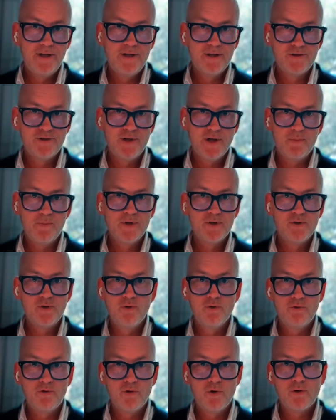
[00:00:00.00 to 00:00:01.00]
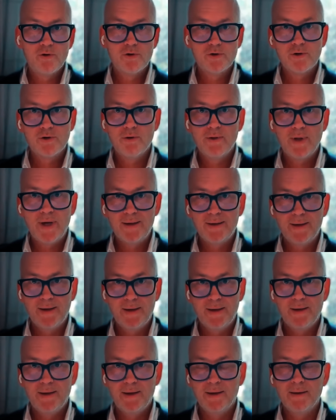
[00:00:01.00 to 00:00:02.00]
leadership is too focused on that
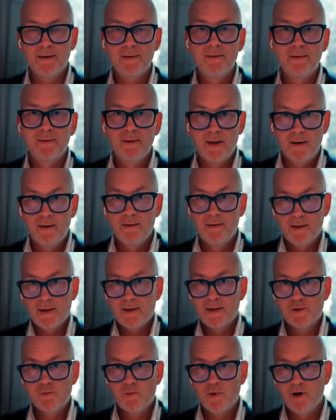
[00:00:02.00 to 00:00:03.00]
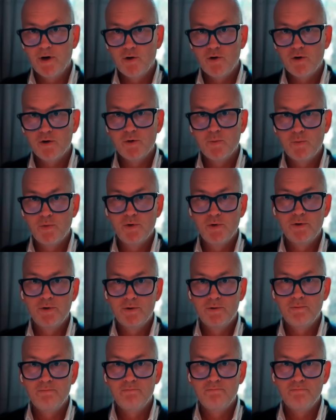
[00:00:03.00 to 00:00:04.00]
area, and that is where you're going to
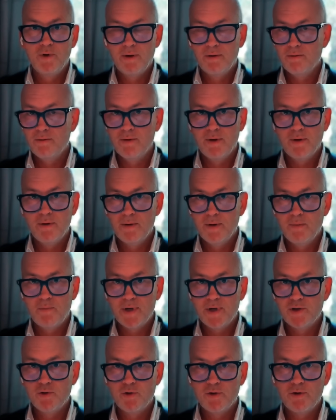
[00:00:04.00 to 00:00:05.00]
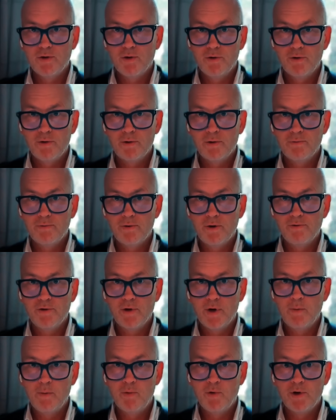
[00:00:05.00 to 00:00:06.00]
put the majority
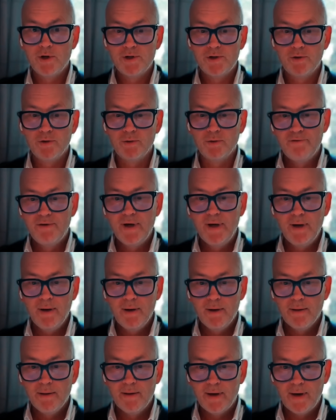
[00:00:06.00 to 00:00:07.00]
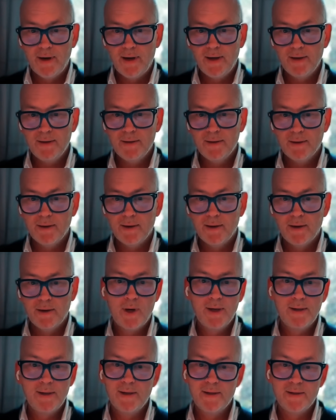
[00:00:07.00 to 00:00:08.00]
of your employees. I feel that
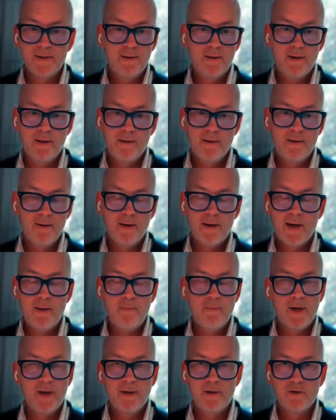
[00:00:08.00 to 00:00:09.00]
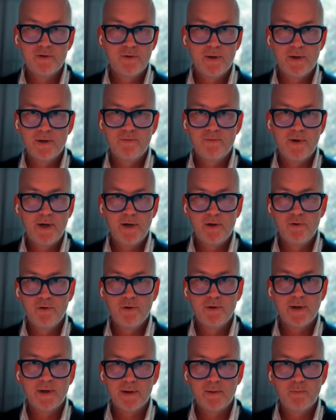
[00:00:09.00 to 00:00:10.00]
quality in the gaming industry is fairly
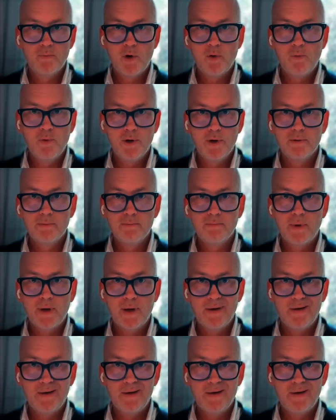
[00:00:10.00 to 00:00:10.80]
good at the moment.